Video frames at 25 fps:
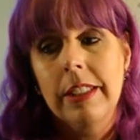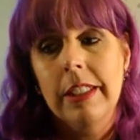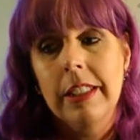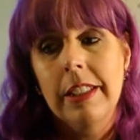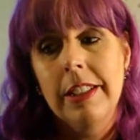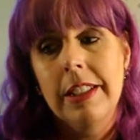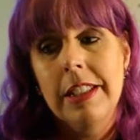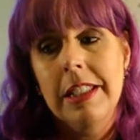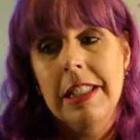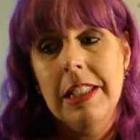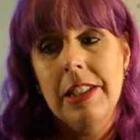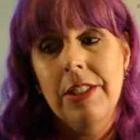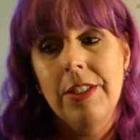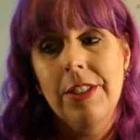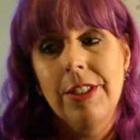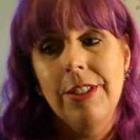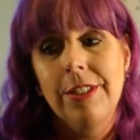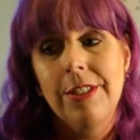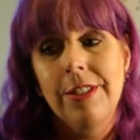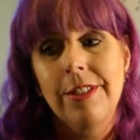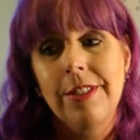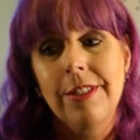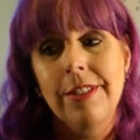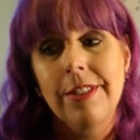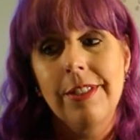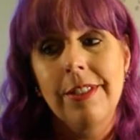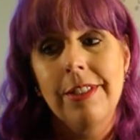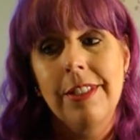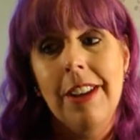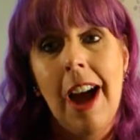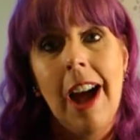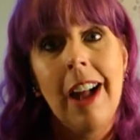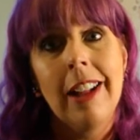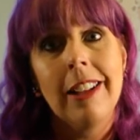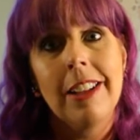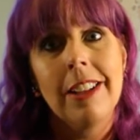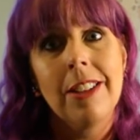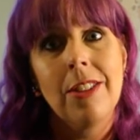considered
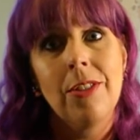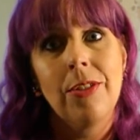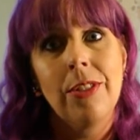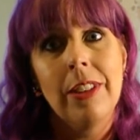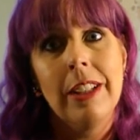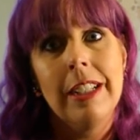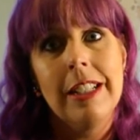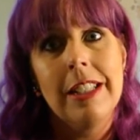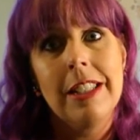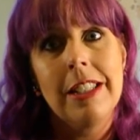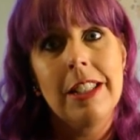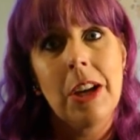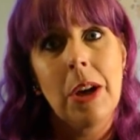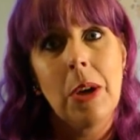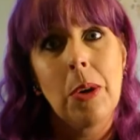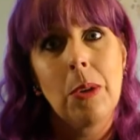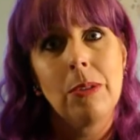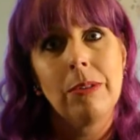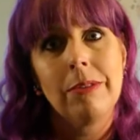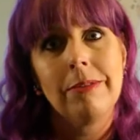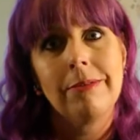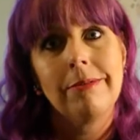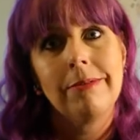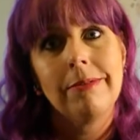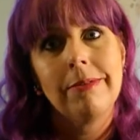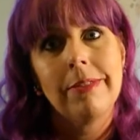not in a flood zone.